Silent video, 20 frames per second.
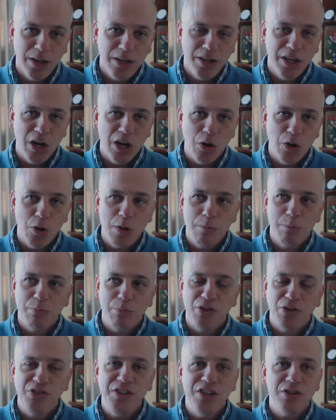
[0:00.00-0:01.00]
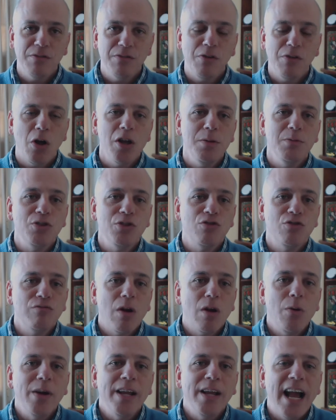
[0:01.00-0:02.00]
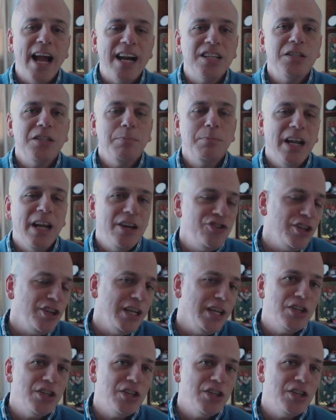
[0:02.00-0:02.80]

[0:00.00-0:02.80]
You know, procedure volume is growing exponentially.